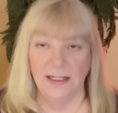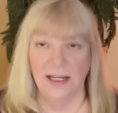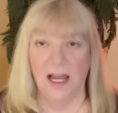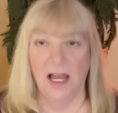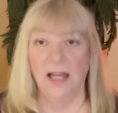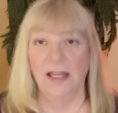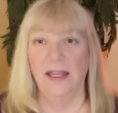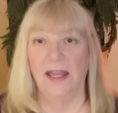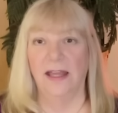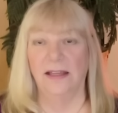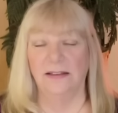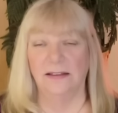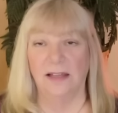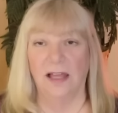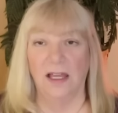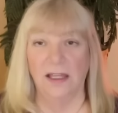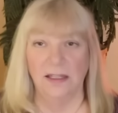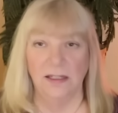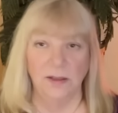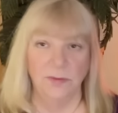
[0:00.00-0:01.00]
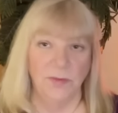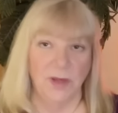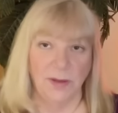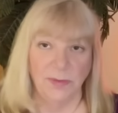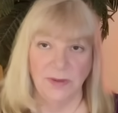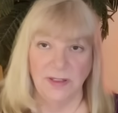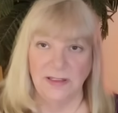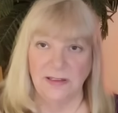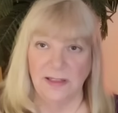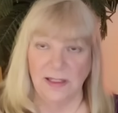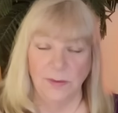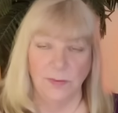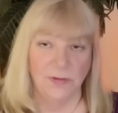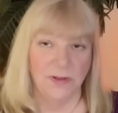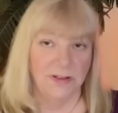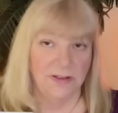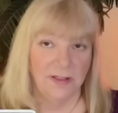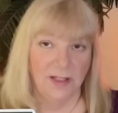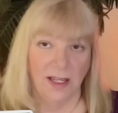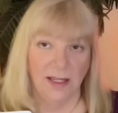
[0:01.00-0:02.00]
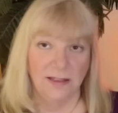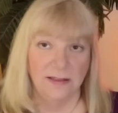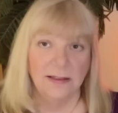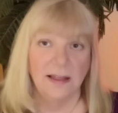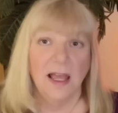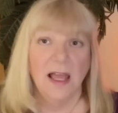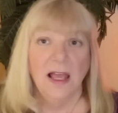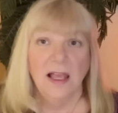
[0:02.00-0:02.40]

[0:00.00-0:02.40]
high anxiety, maybe sleepless nights.